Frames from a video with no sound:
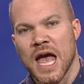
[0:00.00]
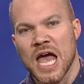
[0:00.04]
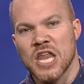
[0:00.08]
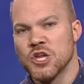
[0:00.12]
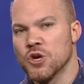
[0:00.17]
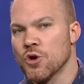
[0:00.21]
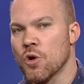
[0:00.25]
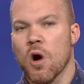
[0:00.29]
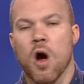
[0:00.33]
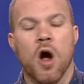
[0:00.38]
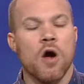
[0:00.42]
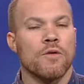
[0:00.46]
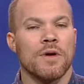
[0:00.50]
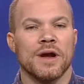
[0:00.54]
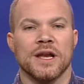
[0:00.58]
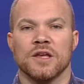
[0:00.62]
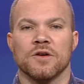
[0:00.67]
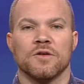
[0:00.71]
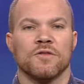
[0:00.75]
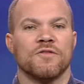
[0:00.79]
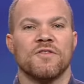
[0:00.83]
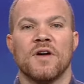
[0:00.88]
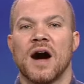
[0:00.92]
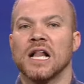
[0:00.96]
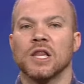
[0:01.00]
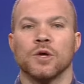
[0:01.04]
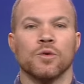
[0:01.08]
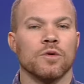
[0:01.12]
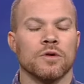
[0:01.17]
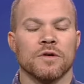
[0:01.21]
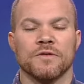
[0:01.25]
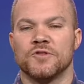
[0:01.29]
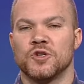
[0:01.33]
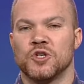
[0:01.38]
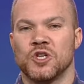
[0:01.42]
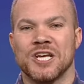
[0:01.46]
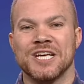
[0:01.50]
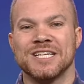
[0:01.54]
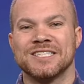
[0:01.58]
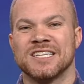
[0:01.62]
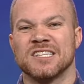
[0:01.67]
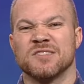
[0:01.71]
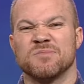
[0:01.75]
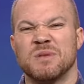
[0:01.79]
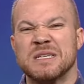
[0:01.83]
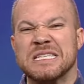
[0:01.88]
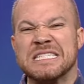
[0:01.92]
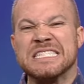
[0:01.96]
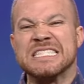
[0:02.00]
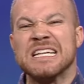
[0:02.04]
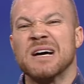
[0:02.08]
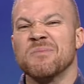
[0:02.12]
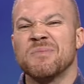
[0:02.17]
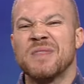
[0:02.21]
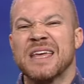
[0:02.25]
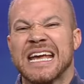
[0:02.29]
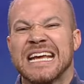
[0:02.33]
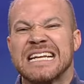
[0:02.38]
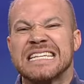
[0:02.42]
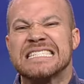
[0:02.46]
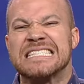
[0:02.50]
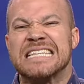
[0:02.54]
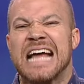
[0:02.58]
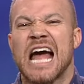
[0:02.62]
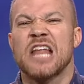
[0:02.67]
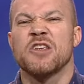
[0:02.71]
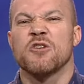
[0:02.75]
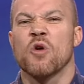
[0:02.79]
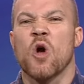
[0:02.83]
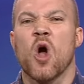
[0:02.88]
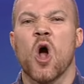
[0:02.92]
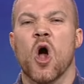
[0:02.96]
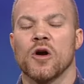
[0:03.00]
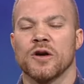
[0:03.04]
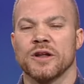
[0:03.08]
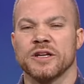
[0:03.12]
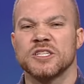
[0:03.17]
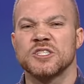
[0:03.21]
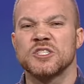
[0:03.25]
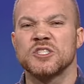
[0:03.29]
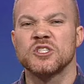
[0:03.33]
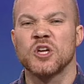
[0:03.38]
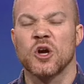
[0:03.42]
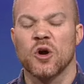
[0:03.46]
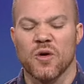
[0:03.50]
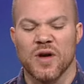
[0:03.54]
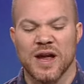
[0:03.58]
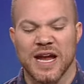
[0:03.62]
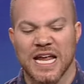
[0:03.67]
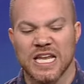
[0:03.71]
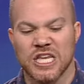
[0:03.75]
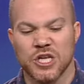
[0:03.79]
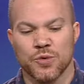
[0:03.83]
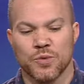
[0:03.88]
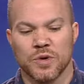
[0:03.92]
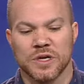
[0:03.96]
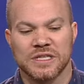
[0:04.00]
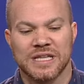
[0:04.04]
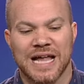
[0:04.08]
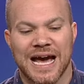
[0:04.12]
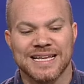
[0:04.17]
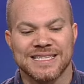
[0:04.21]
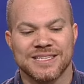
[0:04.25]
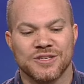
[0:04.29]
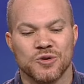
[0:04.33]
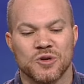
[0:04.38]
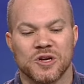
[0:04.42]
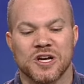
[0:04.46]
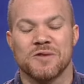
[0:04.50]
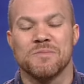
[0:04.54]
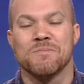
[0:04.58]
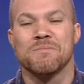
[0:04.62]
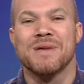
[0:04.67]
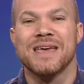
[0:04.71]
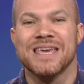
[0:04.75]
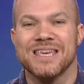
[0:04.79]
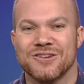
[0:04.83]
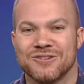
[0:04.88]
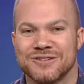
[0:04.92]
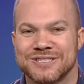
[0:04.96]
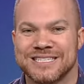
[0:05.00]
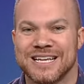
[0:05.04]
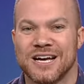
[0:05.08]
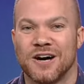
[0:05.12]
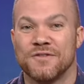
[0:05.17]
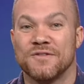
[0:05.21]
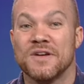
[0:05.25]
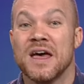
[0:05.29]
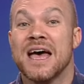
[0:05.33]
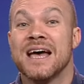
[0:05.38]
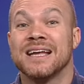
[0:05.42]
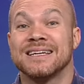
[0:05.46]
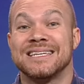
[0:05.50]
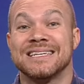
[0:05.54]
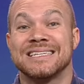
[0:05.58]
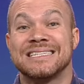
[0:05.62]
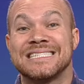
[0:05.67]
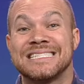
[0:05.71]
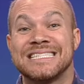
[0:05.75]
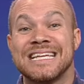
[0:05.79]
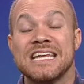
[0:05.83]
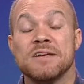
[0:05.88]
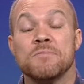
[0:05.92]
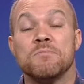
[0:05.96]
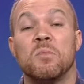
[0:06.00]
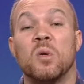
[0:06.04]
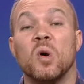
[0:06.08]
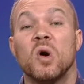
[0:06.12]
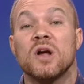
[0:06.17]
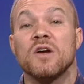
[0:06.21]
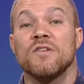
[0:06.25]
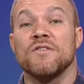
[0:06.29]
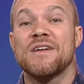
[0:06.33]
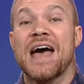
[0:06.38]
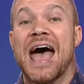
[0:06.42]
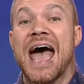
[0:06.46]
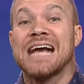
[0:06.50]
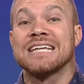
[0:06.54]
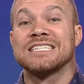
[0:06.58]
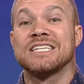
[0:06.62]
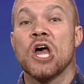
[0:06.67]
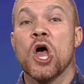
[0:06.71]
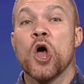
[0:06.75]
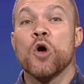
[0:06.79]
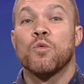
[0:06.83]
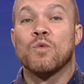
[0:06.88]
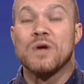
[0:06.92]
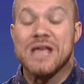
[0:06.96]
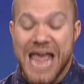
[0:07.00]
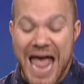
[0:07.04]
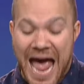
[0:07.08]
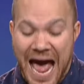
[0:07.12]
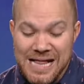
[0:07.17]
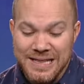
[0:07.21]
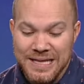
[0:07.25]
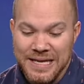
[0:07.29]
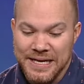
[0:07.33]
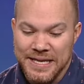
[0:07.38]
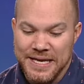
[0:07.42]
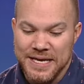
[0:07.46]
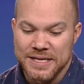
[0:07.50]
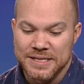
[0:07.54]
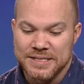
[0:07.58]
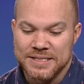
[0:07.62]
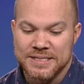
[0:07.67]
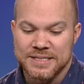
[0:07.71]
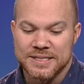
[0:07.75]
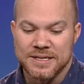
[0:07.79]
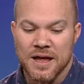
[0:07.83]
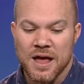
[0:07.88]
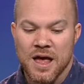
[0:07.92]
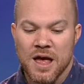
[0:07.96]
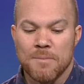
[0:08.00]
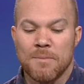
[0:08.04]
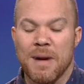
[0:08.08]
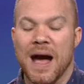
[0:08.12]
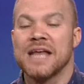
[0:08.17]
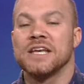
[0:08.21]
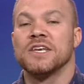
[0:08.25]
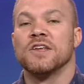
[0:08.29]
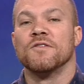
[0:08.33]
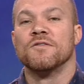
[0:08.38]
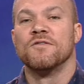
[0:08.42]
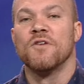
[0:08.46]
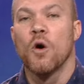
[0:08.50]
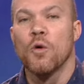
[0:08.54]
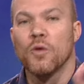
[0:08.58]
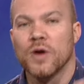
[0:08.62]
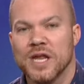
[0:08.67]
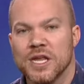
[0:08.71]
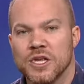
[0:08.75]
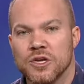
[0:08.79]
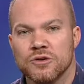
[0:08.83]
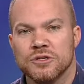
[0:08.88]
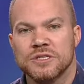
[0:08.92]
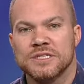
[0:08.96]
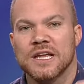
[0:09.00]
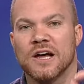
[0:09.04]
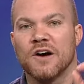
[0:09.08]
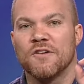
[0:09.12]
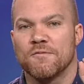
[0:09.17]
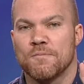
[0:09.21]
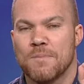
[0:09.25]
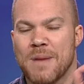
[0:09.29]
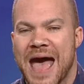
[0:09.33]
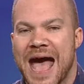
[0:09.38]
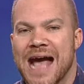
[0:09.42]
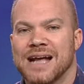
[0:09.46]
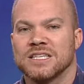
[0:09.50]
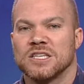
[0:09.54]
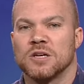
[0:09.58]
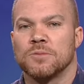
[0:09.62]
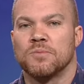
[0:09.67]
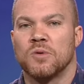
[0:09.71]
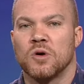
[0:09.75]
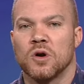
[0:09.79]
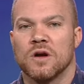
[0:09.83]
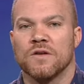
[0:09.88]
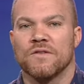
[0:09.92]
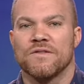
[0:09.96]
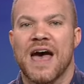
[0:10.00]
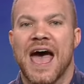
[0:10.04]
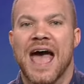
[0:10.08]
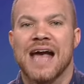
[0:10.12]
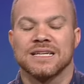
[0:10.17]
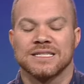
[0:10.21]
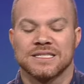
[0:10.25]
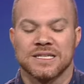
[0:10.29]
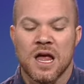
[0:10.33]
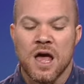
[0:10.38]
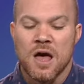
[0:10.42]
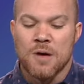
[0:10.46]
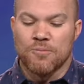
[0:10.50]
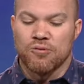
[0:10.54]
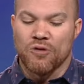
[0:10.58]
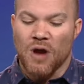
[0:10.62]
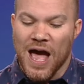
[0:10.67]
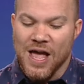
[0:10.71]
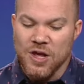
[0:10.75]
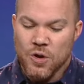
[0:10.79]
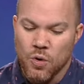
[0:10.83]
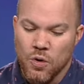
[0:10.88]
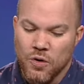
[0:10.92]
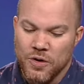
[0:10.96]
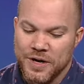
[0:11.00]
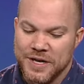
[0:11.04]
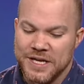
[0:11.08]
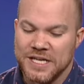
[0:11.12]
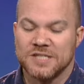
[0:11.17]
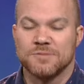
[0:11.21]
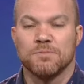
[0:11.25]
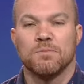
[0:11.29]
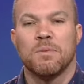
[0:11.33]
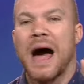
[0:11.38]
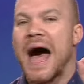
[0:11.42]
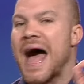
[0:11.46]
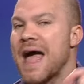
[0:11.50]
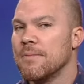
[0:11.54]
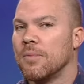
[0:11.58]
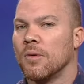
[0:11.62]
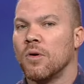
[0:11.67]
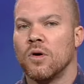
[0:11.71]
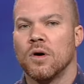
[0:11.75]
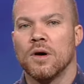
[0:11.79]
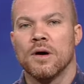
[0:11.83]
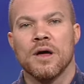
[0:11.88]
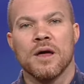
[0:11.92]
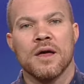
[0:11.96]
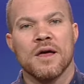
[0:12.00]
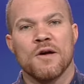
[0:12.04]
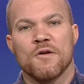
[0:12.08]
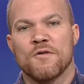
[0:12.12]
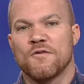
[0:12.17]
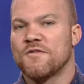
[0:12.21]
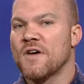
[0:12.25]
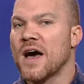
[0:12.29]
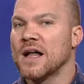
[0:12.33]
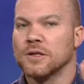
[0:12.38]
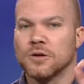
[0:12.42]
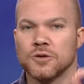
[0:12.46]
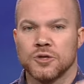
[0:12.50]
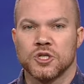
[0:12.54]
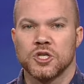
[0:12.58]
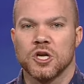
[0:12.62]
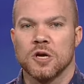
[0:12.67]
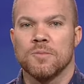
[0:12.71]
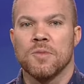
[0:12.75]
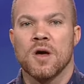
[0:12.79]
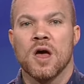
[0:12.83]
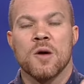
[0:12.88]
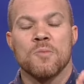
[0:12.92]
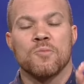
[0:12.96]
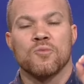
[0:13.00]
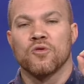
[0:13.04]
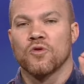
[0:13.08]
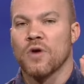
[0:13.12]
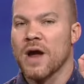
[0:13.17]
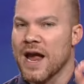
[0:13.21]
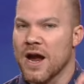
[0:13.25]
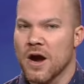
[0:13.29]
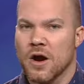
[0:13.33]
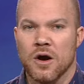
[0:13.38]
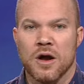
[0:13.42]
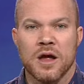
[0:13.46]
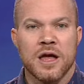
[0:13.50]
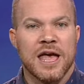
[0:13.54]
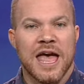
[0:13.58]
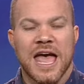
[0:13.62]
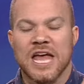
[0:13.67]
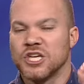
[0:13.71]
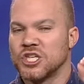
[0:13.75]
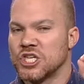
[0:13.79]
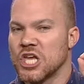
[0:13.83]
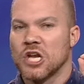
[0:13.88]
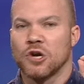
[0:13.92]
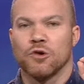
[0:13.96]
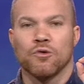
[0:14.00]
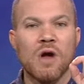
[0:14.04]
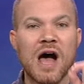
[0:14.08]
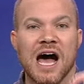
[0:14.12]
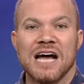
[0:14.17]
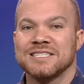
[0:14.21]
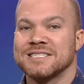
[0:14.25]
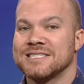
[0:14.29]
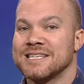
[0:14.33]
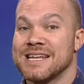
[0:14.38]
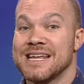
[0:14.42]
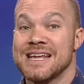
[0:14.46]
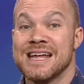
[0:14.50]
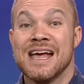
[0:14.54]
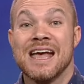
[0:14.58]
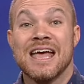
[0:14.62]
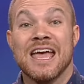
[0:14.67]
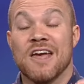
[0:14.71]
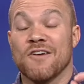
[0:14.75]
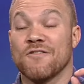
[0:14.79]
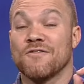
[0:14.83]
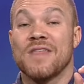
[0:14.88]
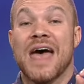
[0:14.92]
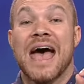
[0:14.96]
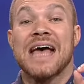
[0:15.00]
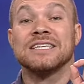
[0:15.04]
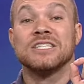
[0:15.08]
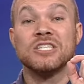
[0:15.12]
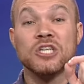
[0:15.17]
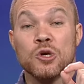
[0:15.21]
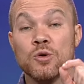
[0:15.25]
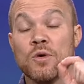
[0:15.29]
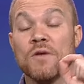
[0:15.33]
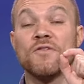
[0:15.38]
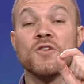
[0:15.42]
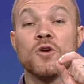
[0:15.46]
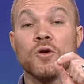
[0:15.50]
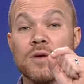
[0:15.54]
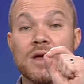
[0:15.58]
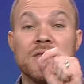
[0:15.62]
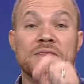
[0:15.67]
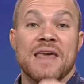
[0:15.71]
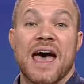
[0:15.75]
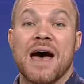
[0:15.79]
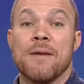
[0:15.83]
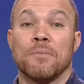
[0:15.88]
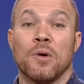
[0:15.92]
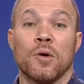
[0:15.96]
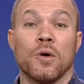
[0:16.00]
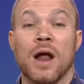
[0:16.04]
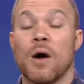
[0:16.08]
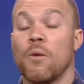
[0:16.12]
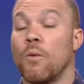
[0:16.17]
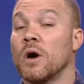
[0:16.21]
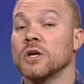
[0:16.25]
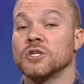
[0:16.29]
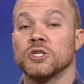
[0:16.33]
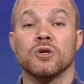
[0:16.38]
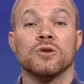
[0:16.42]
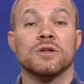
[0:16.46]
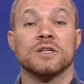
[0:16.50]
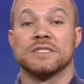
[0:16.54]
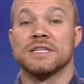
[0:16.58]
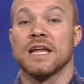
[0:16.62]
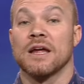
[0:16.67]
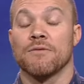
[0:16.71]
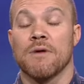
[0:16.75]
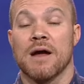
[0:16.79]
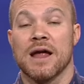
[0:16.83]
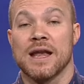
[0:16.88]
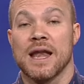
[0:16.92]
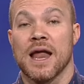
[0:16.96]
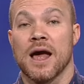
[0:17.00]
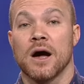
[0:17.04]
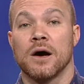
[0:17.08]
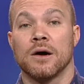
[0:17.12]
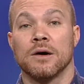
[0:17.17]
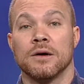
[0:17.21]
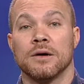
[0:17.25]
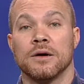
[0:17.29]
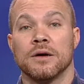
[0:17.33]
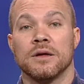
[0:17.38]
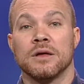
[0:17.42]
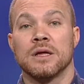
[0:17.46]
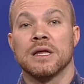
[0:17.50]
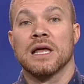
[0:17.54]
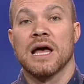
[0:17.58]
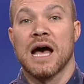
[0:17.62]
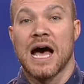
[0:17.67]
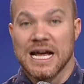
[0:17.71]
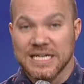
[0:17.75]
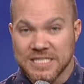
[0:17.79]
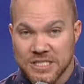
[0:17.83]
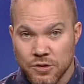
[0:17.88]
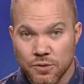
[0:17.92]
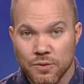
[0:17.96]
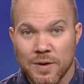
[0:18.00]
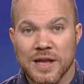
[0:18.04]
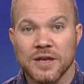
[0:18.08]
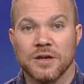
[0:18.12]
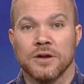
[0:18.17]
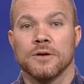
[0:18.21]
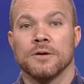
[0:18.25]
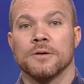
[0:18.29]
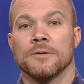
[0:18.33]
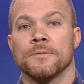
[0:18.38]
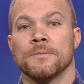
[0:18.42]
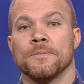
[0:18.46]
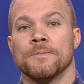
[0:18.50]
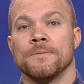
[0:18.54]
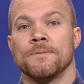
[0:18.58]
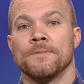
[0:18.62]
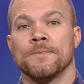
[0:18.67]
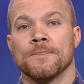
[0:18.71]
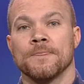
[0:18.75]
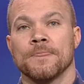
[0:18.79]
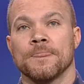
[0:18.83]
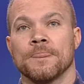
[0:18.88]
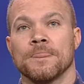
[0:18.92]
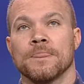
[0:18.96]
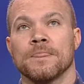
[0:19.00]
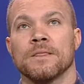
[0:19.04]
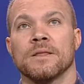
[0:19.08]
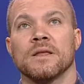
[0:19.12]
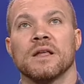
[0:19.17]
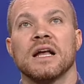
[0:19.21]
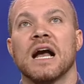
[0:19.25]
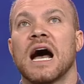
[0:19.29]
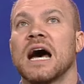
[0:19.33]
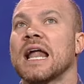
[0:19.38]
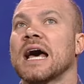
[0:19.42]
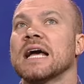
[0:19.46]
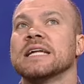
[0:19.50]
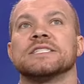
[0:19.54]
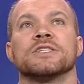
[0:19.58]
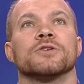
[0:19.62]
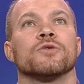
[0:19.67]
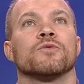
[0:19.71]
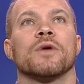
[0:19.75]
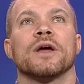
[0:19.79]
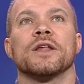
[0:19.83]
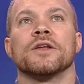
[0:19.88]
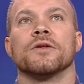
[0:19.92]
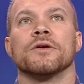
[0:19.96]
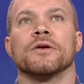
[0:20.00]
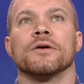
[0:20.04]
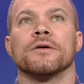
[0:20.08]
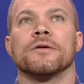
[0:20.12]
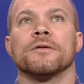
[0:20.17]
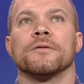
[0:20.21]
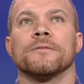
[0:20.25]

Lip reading: you're already a follower of Jesus, but something inside your heart is stirring and you would like to commit yourself to see Book of Acts realities by devoting yourself back to Book of Acts priorities, Bible, fellowship, prayer, and generosity. If that's you, if you're in that boat, I want you to say right now, I surrender. God, I surrender.